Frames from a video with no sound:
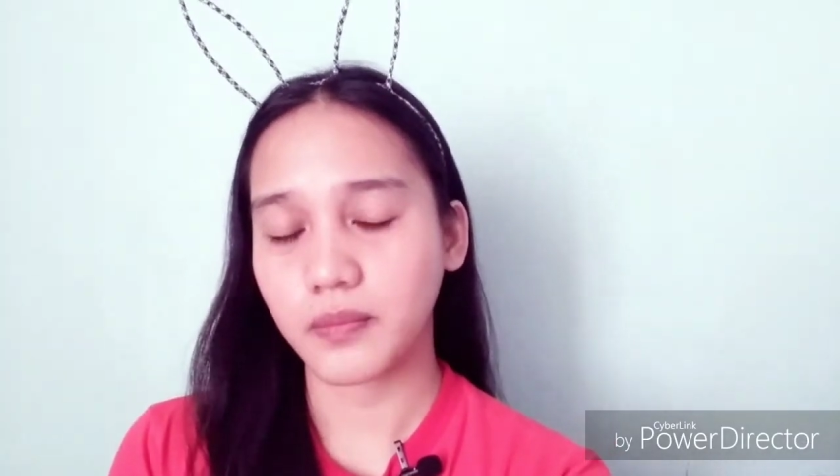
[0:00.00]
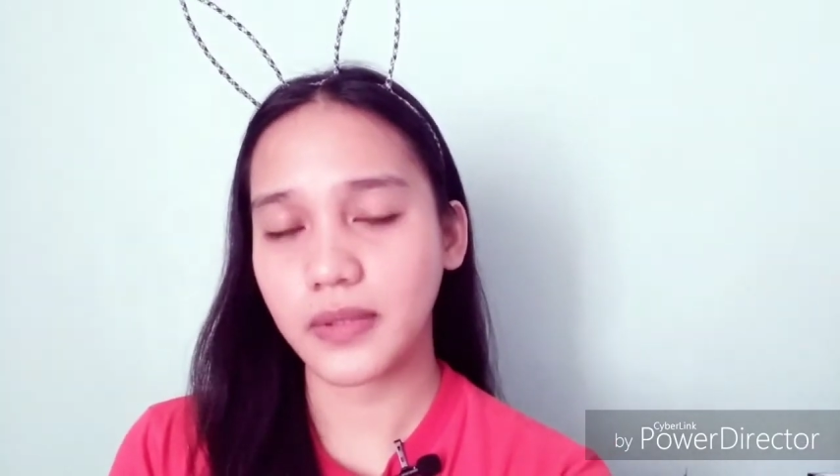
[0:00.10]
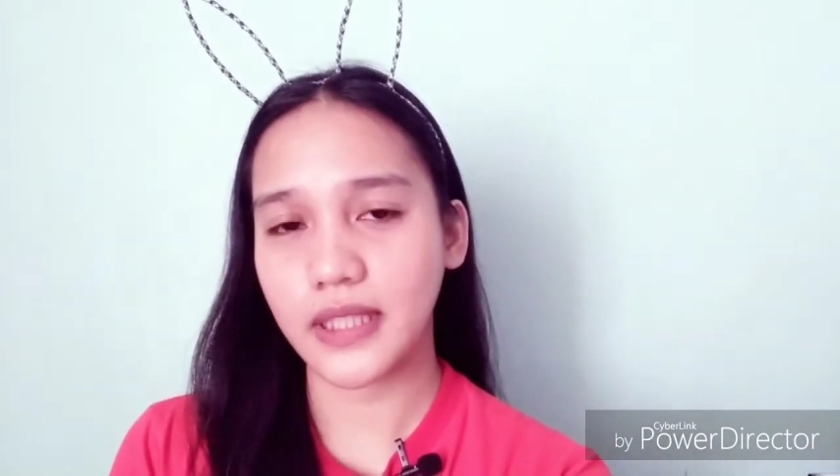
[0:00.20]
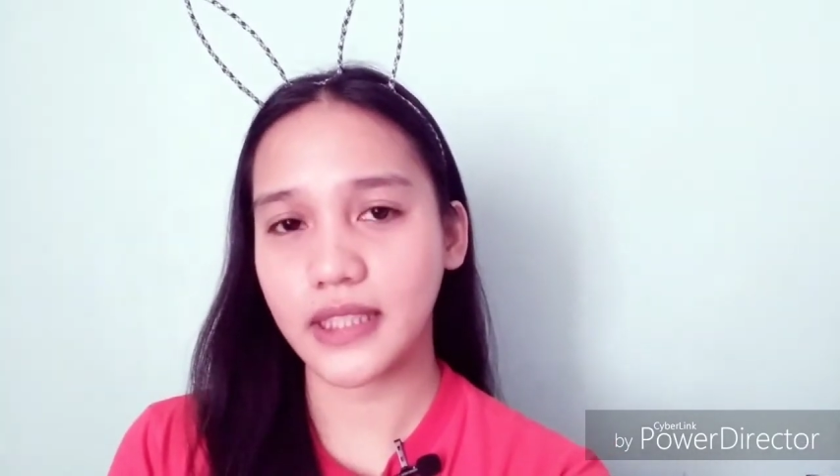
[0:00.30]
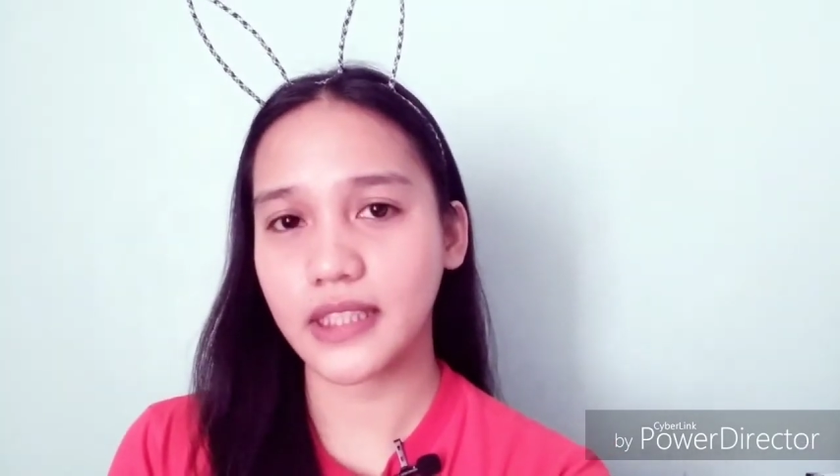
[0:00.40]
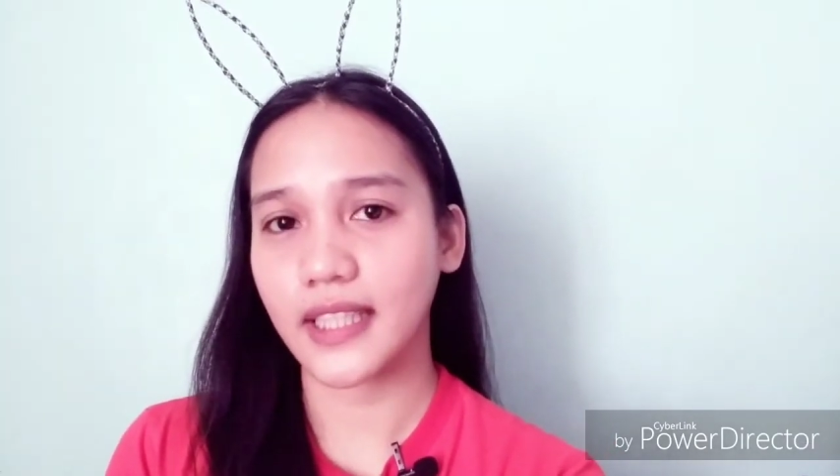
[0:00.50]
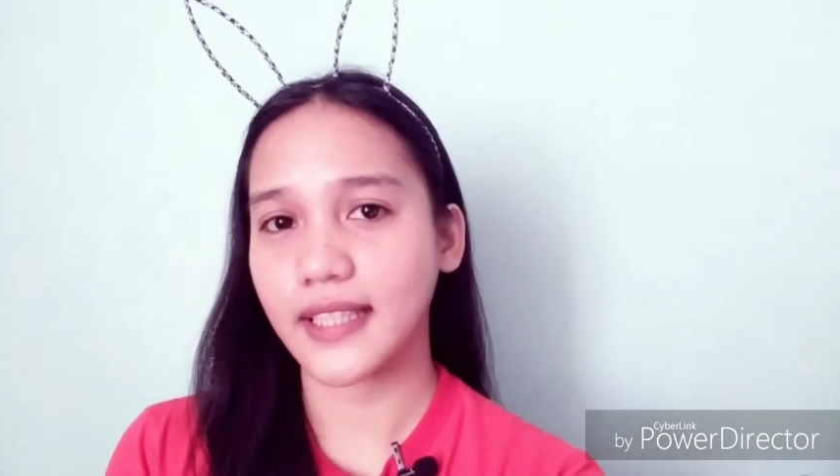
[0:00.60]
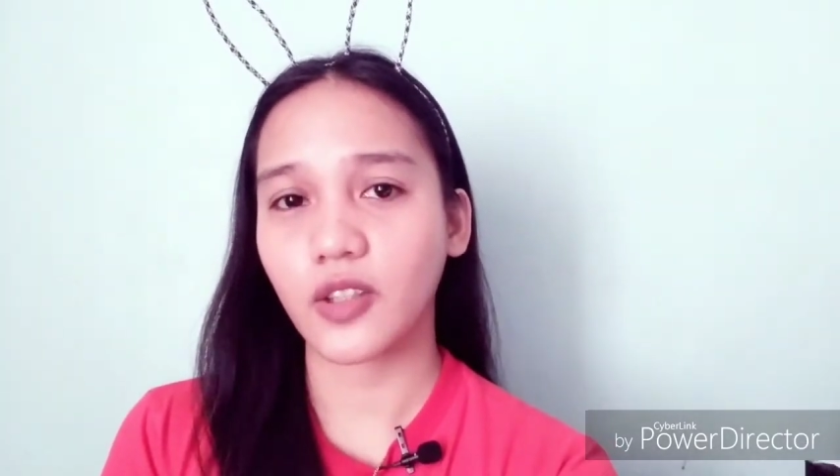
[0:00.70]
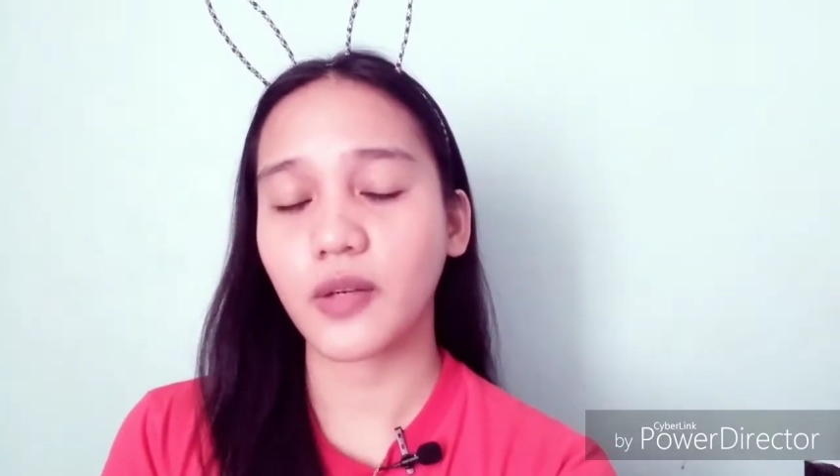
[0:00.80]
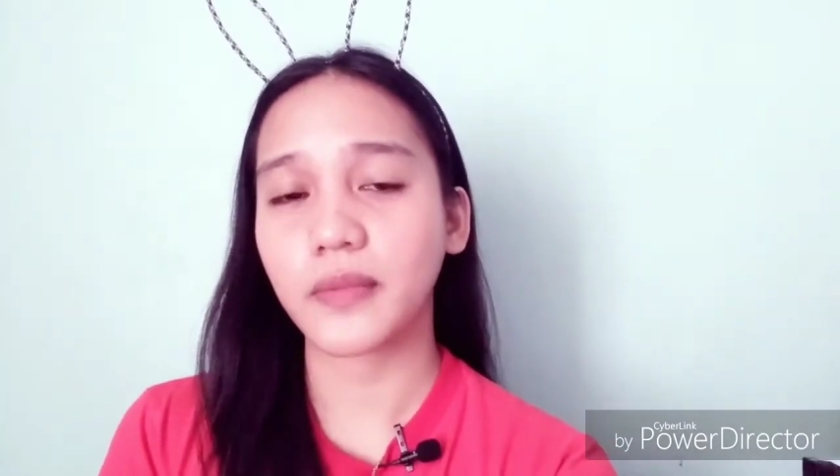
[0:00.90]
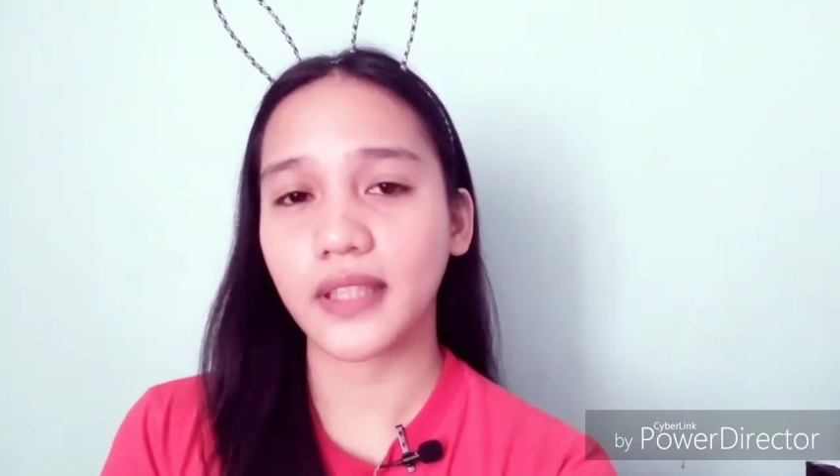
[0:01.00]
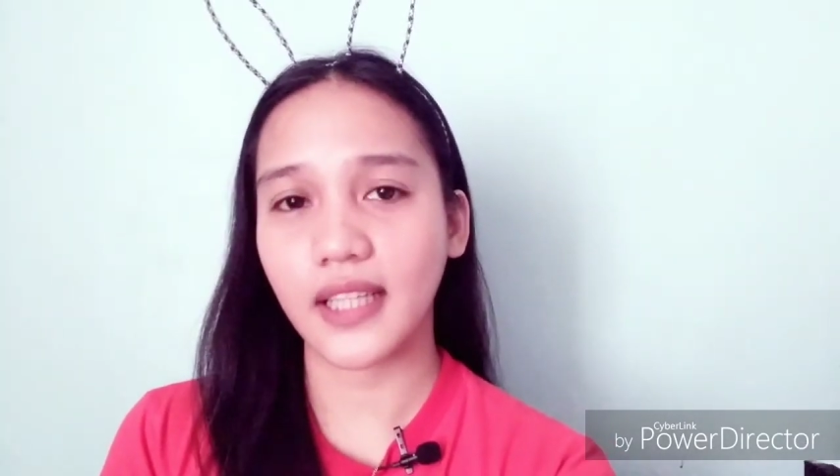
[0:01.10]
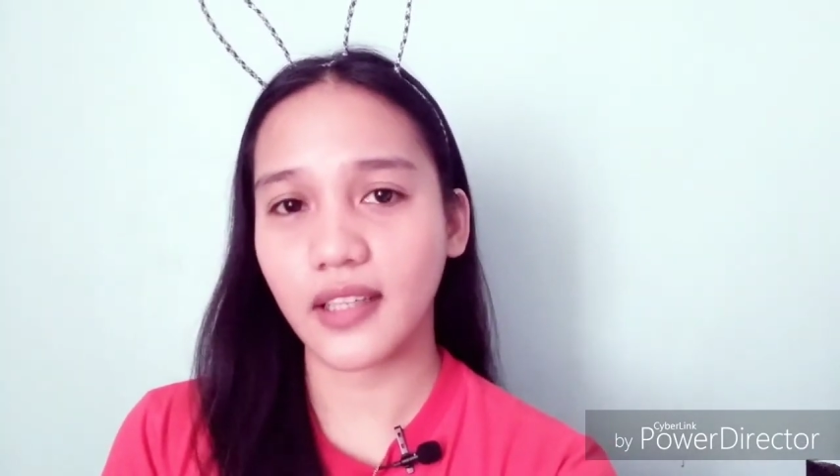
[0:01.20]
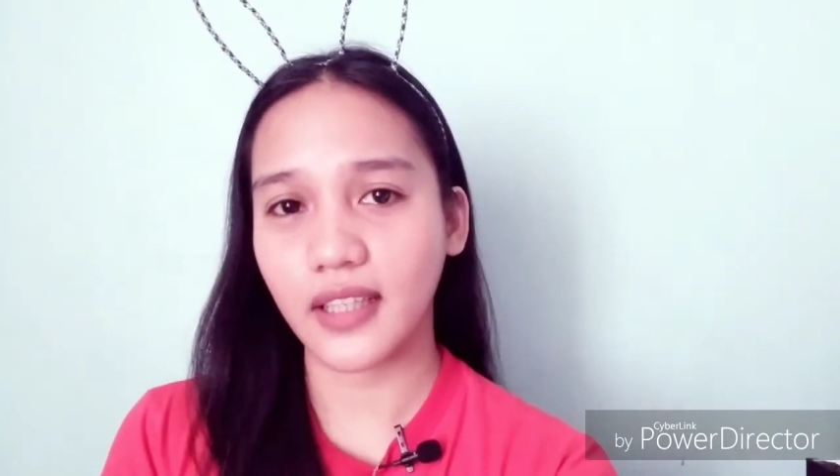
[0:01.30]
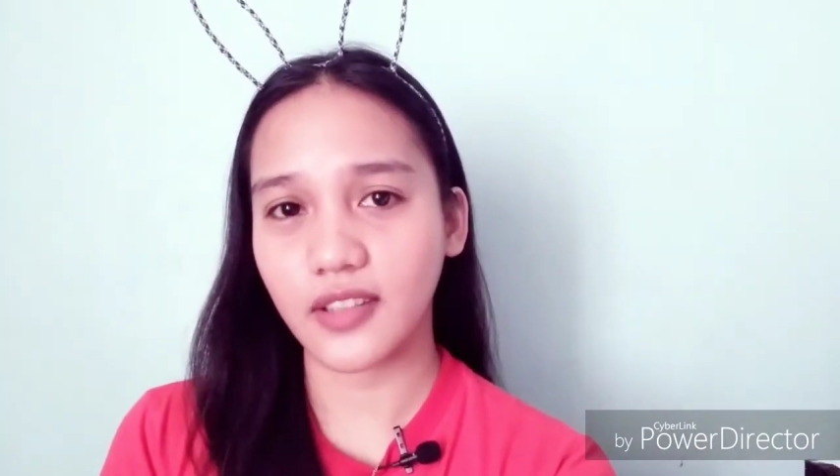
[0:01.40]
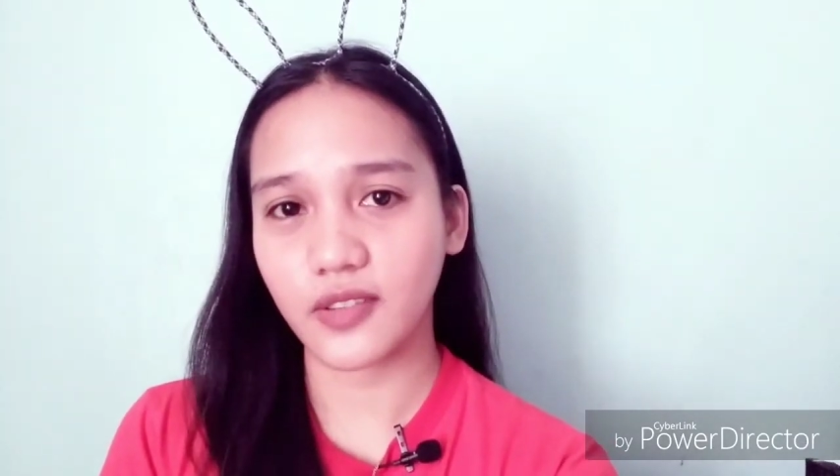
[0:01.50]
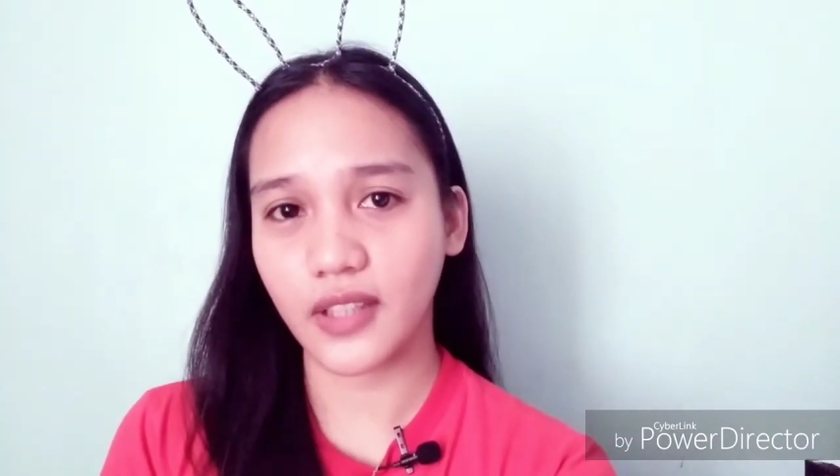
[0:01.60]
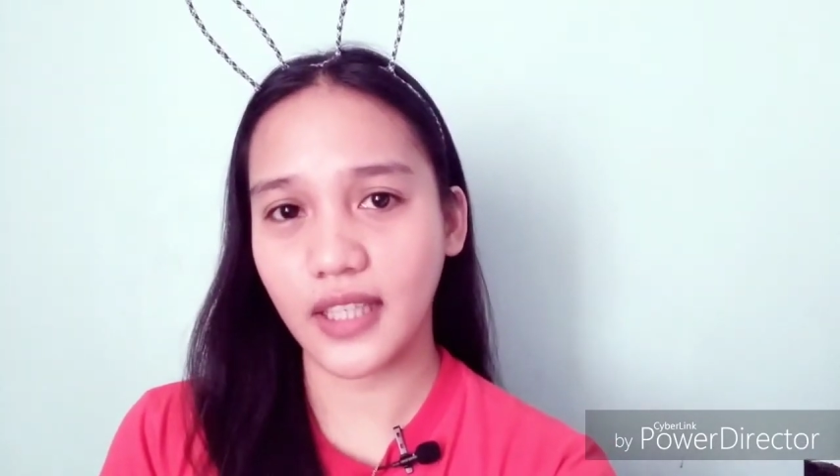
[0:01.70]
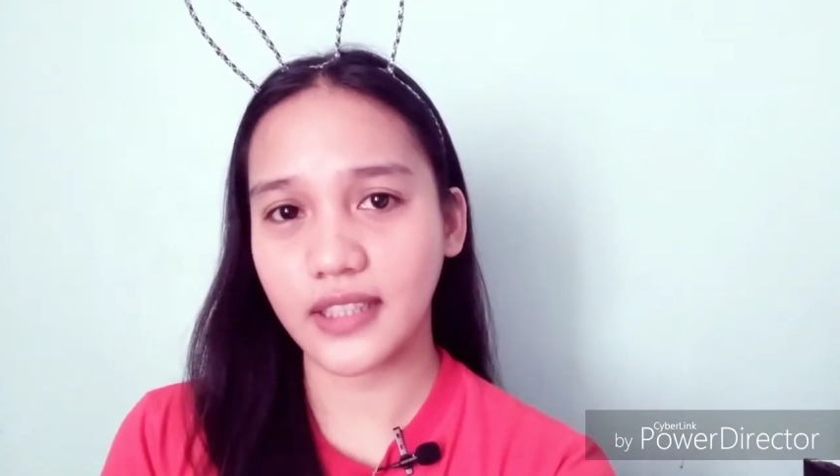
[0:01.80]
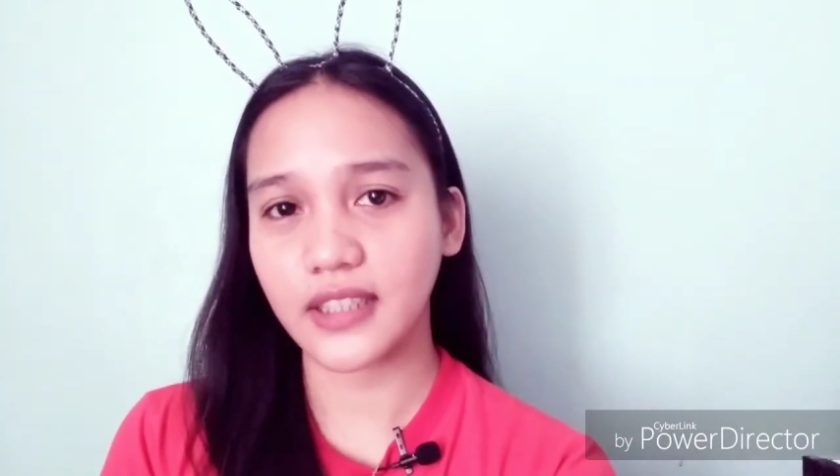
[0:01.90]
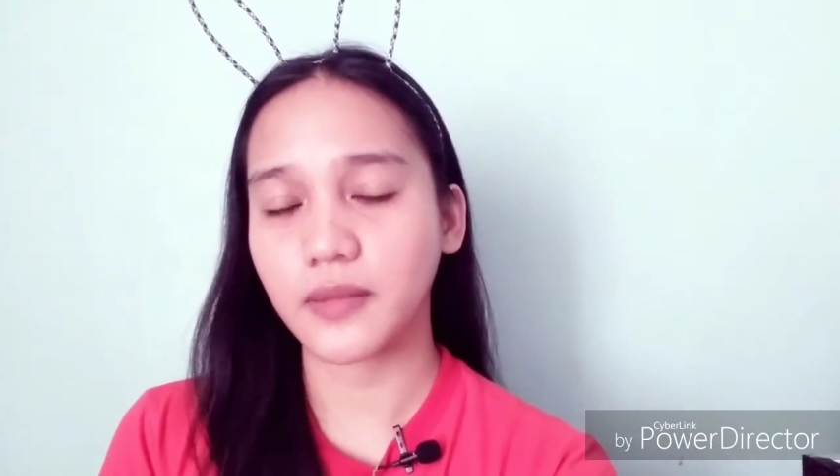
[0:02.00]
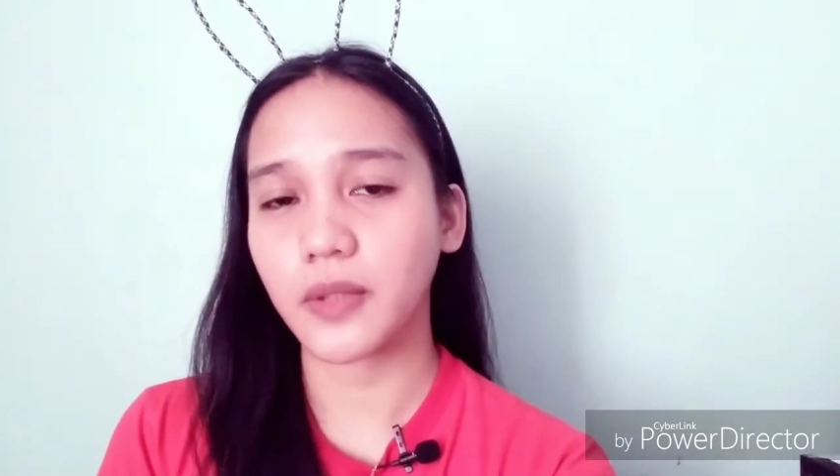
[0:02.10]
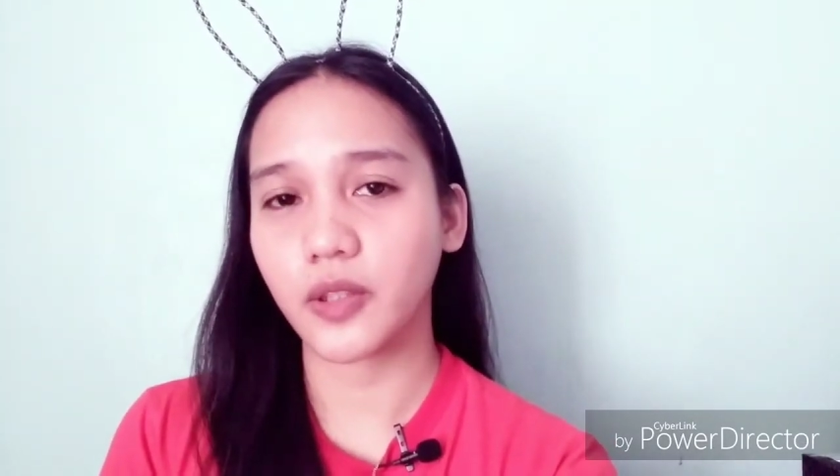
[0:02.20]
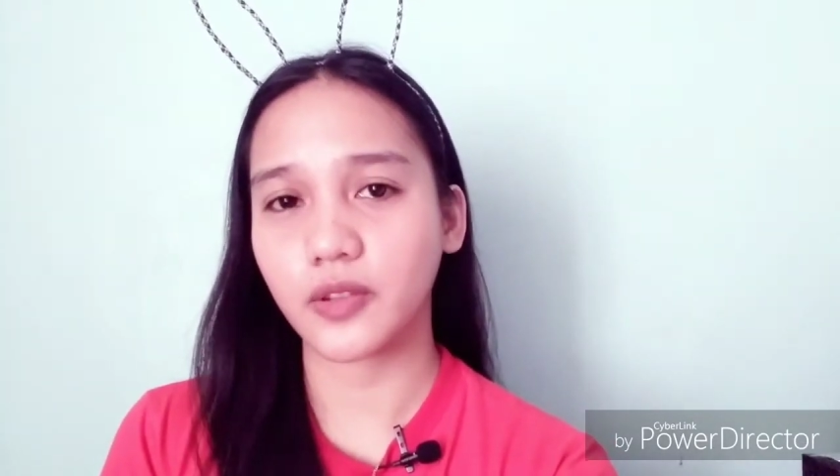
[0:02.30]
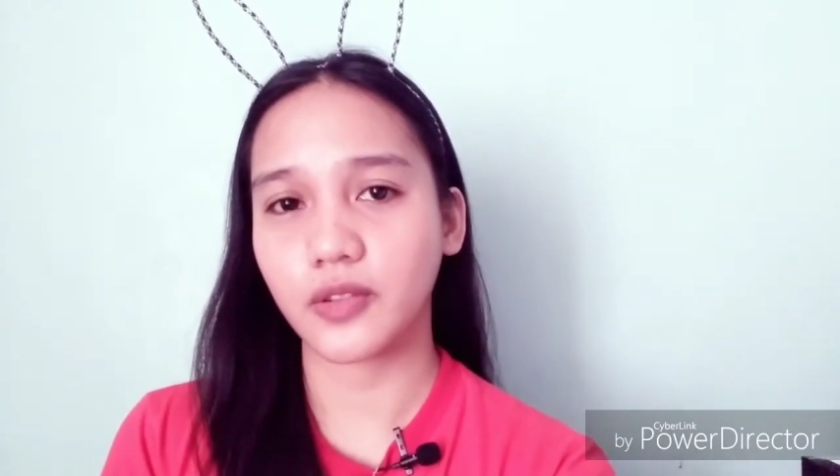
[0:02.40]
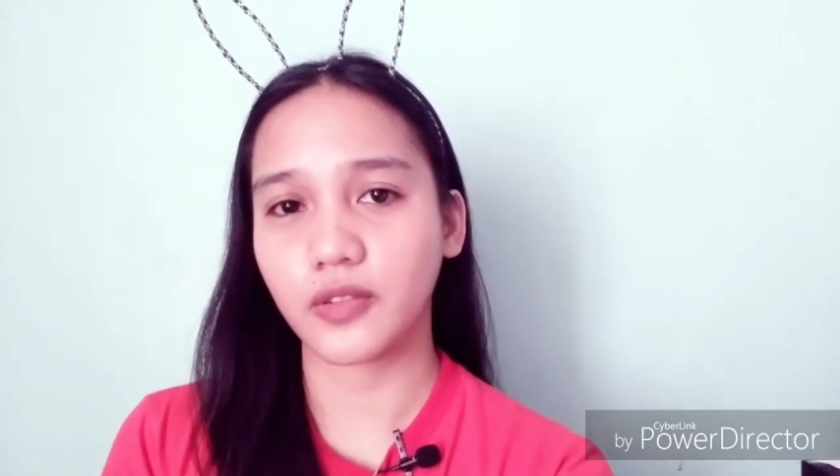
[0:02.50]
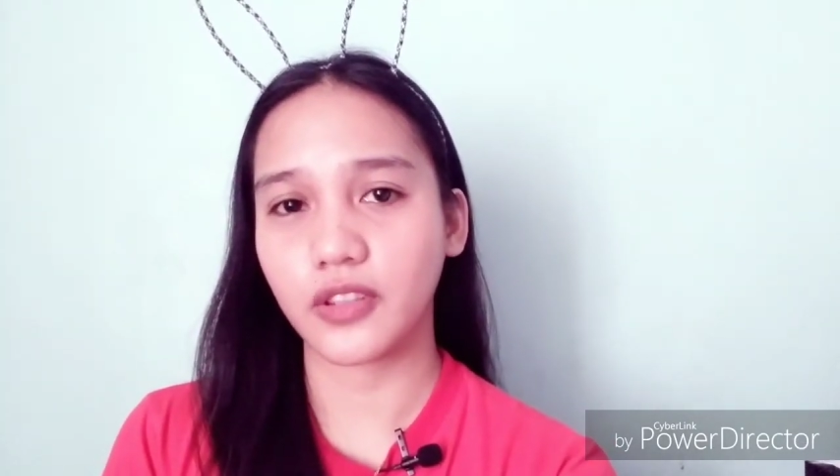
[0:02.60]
Please comment lang kayo, guys, about